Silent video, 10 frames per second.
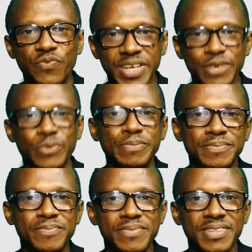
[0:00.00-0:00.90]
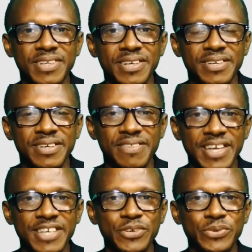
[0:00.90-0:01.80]
video.
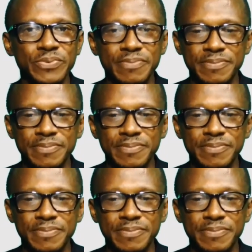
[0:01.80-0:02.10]
Thank you.